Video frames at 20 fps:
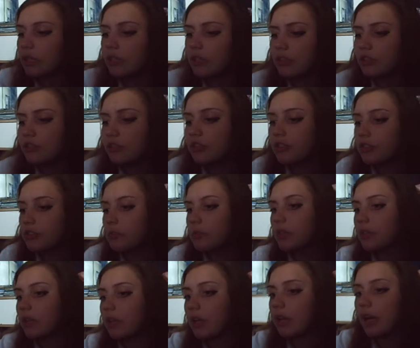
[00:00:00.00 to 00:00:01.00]
it's just
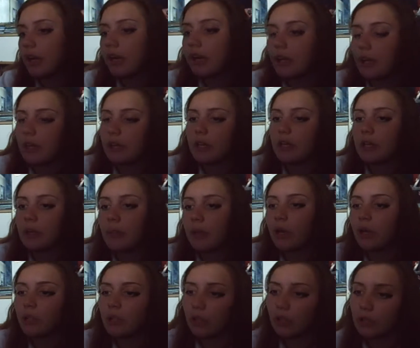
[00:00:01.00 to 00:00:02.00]
something that I think
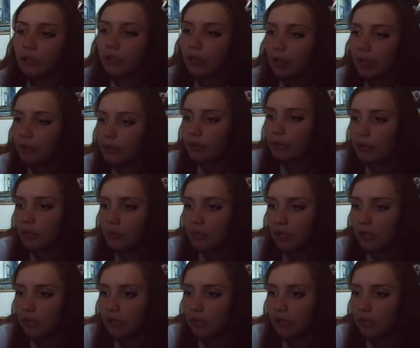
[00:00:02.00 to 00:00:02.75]
about a lot, how you